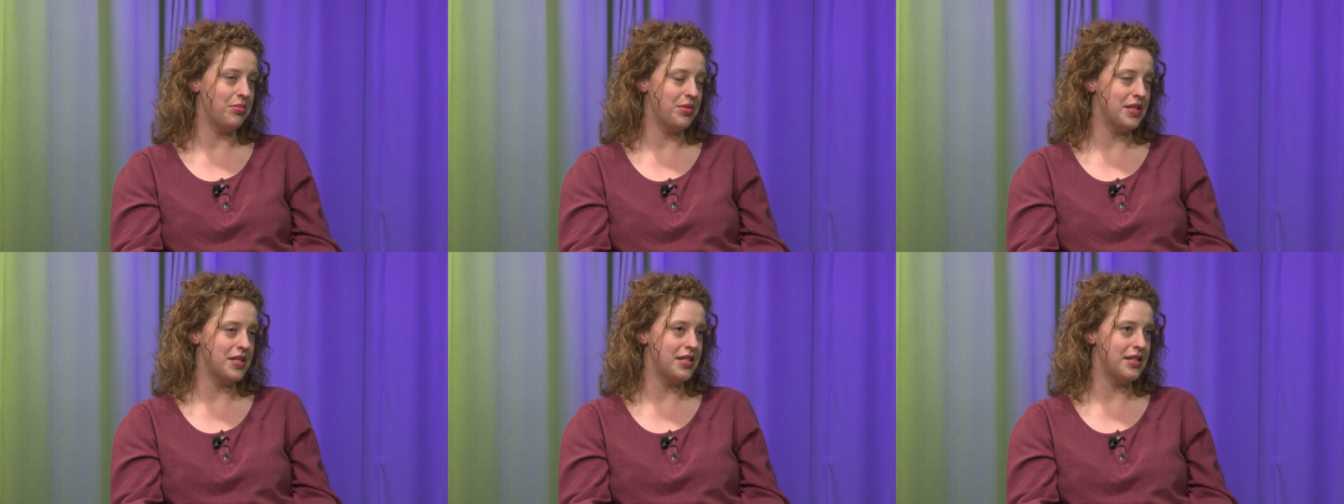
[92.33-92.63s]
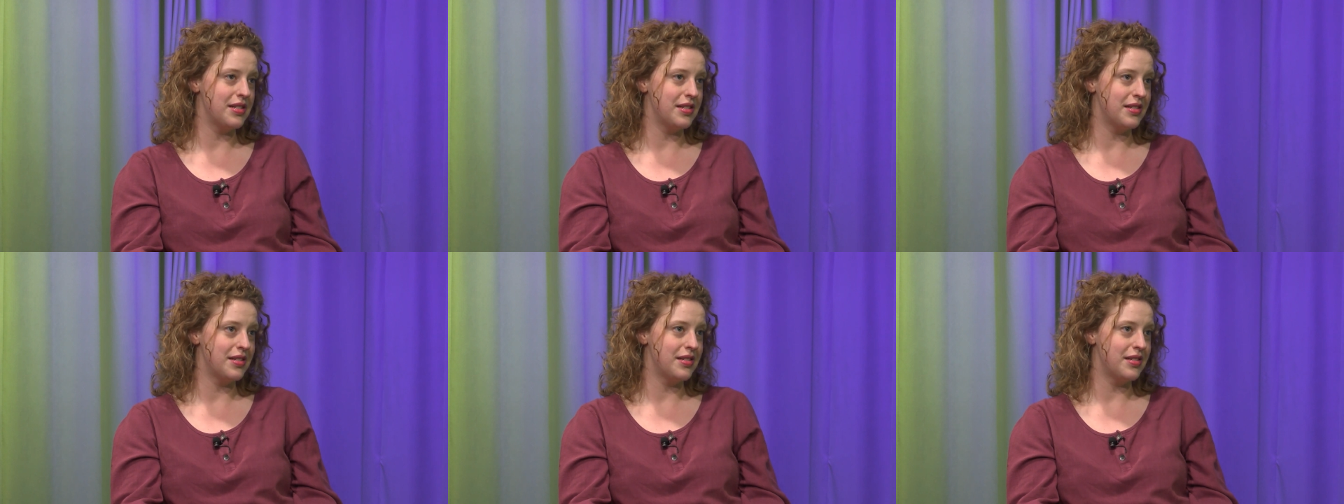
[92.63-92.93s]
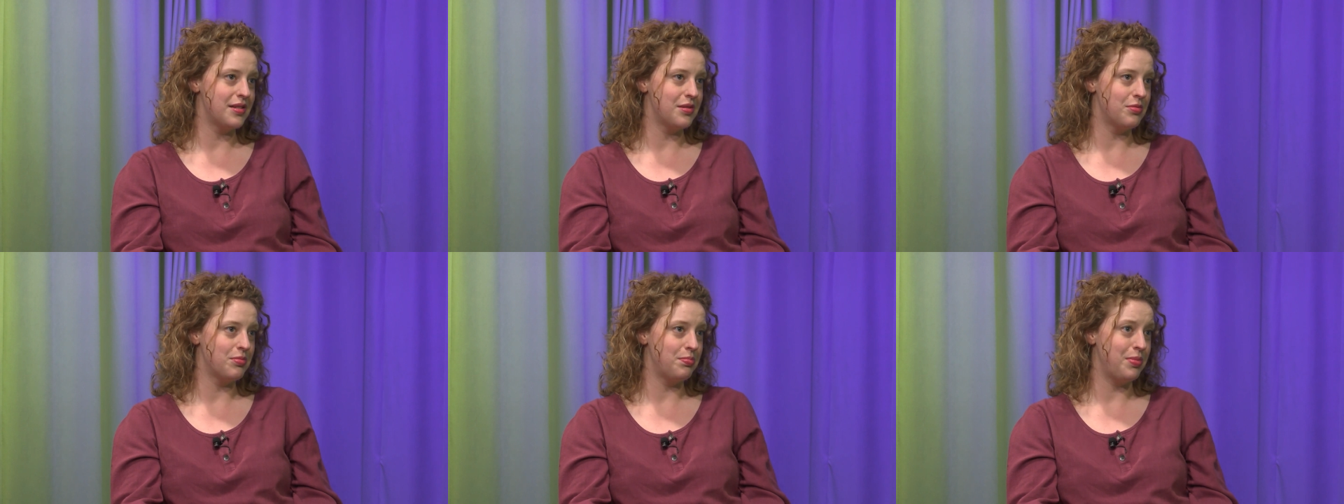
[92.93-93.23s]
business
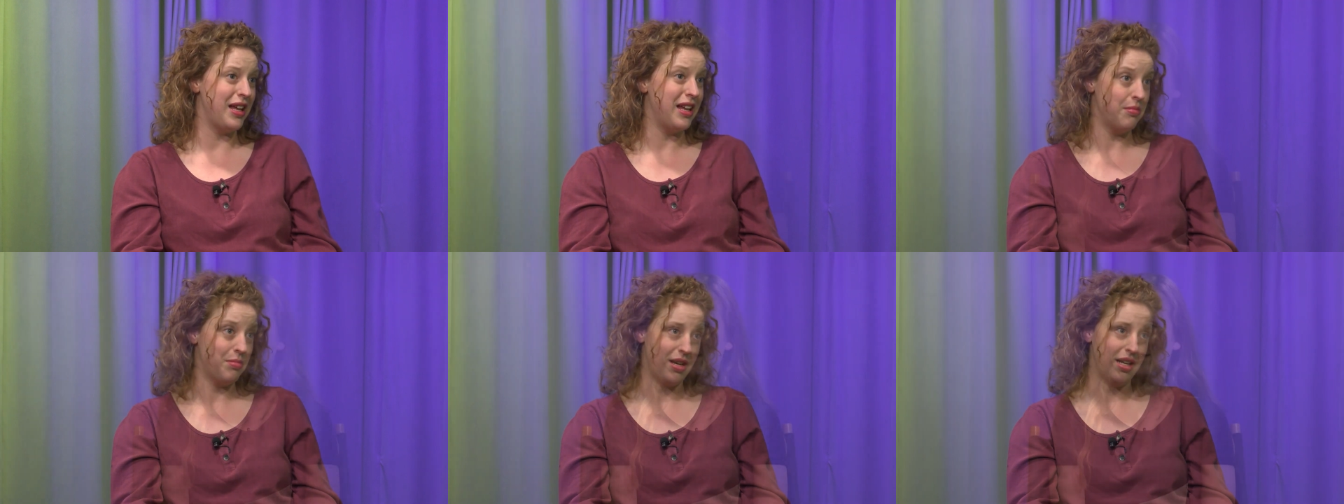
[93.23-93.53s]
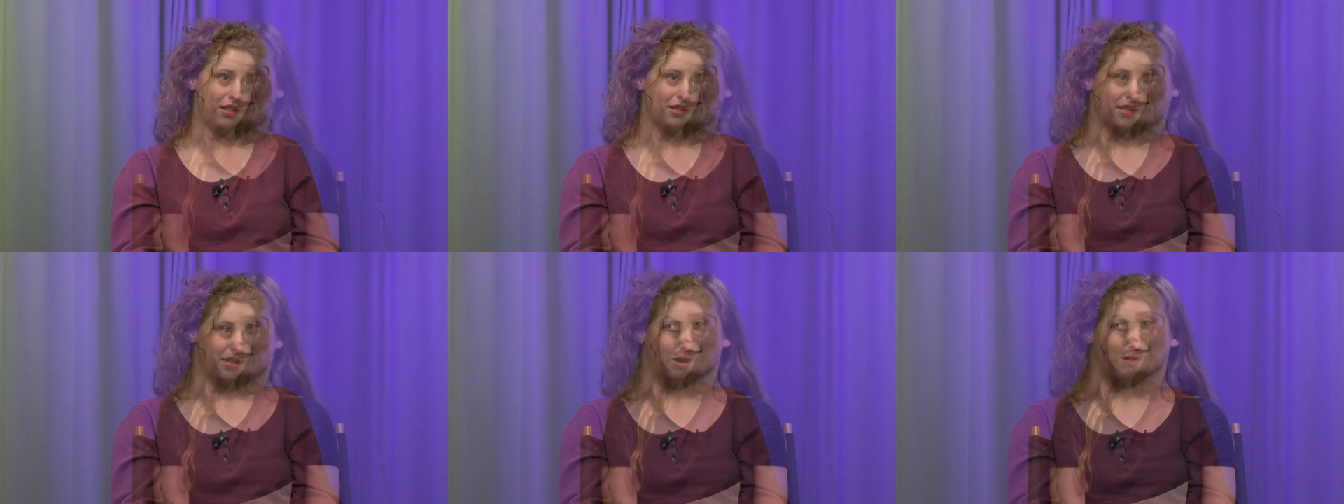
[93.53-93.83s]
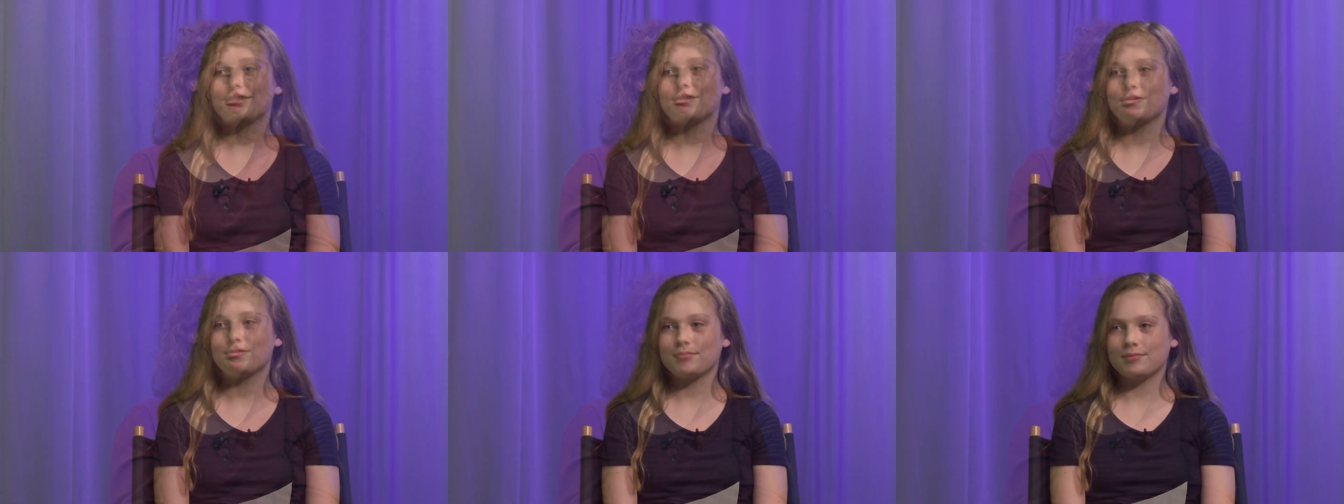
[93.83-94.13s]
is being by
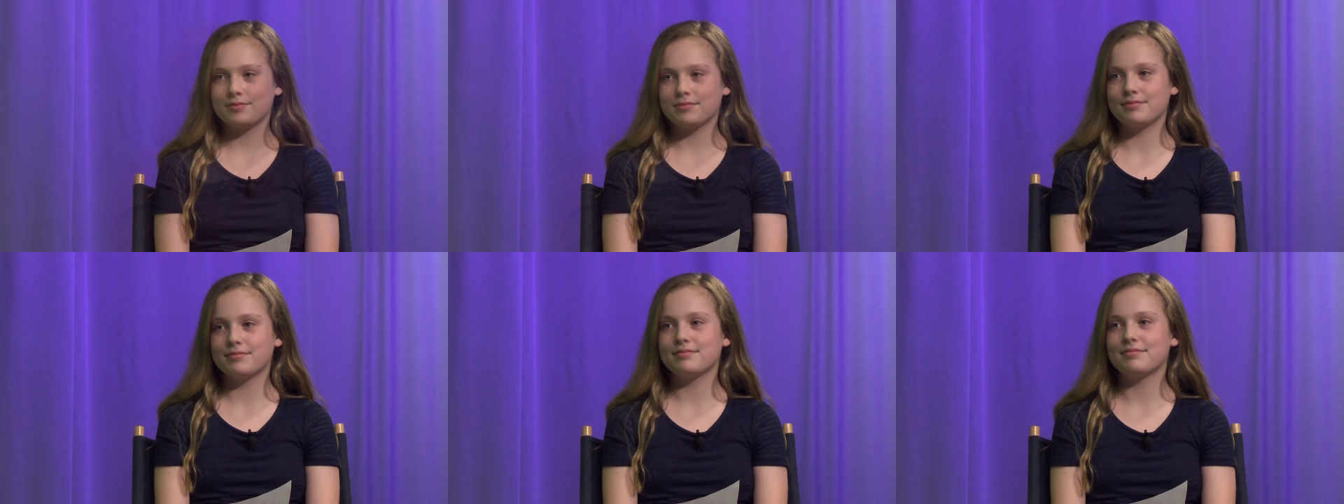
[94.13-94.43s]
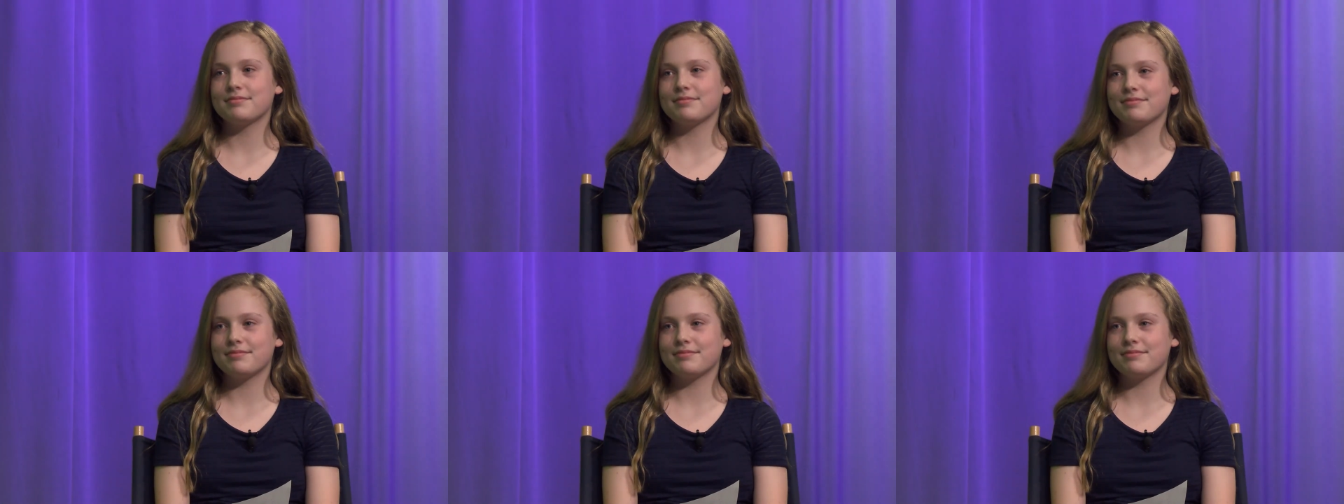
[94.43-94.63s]
yourself for the most part.